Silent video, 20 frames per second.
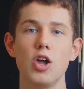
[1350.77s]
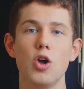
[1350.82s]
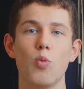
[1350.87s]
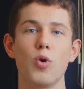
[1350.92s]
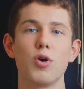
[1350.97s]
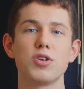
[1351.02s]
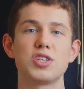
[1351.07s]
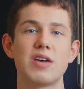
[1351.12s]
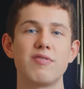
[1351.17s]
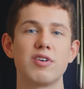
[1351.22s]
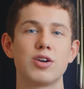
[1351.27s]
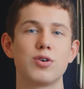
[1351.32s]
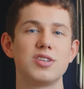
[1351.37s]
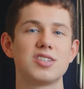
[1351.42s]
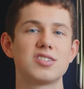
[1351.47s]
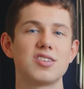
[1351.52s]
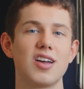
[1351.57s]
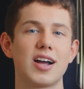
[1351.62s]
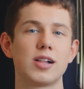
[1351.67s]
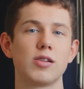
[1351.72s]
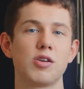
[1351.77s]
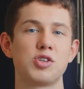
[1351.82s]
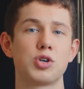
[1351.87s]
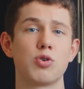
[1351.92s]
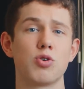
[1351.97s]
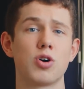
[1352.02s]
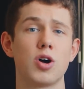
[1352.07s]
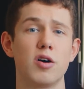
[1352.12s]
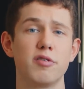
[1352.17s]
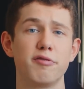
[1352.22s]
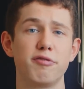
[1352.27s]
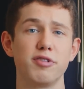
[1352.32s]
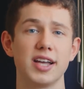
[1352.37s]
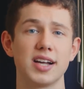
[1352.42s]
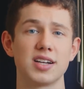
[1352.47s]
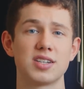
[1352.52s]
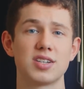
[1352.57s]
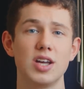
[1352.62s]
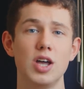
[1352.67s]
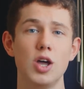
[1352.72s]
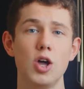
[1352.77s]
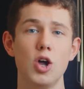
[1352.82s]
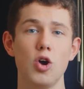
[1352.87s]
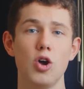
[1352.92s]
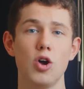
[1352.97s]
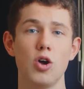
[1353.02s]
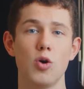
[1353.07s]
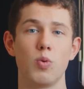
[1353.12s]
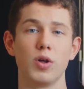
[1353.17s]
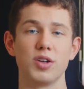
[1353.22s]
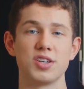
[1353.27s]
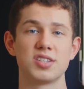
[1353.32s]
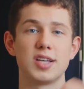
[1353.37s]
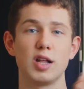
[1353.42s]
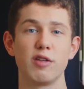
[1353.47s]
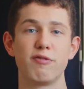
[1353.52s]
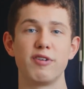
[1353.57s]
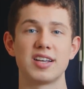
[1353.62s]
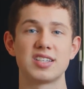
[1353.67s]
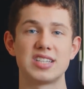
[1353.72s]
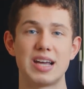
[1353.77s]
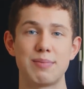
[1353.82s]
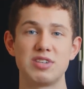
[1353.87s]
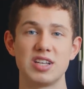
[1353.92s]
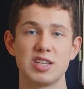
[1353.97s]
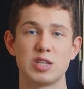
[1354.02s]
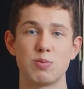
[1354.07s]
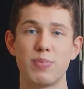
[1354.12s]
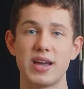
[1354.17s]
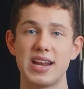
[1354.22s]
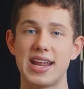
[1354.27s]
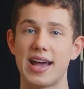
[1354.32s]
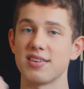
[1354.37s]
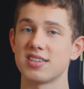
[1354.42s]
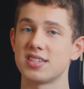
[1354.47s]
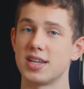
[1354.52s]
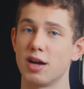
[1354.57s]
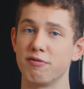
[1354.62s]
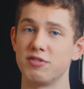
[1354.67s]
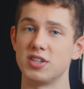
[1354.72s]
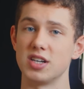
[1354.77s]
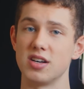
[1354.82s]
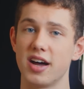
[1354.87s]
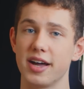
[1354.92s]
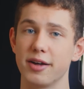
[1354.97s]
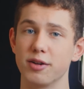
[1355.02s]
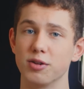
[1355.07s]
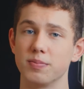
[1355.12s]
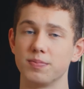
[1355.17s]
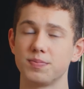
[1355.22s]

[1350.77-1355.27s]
We also have a good psychological conflict. Will self-acceptance beat out self-denial?